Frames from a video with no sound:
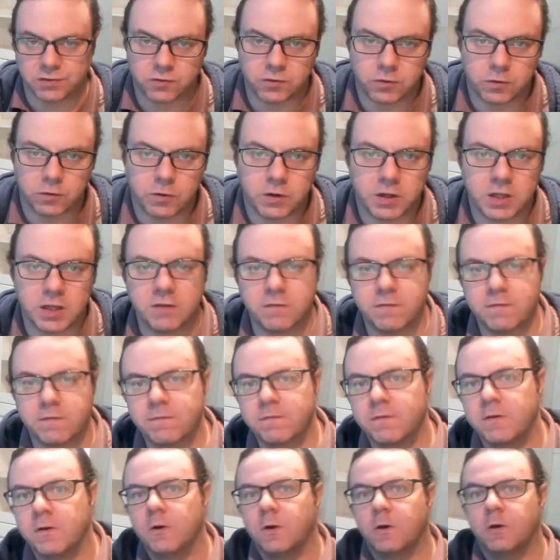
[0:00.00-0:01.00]
So
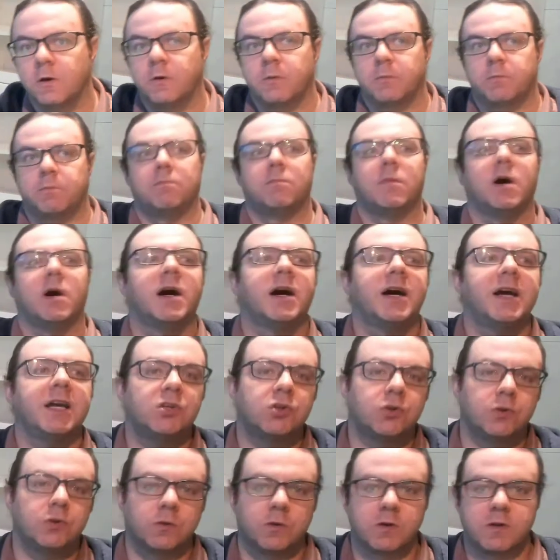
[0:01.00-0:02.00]
if my
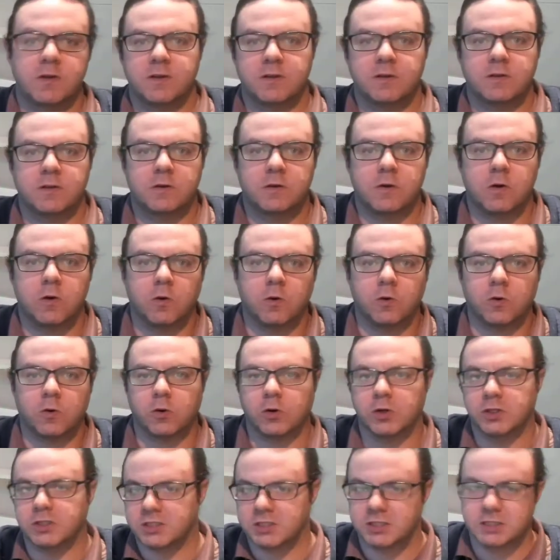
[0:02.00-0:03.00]
choices
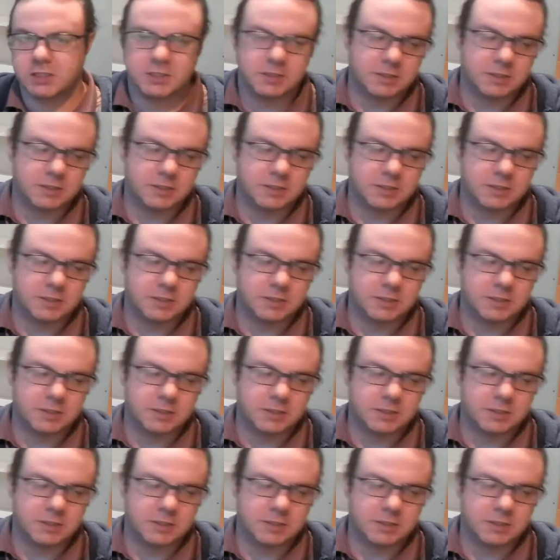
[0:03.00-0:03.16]
cause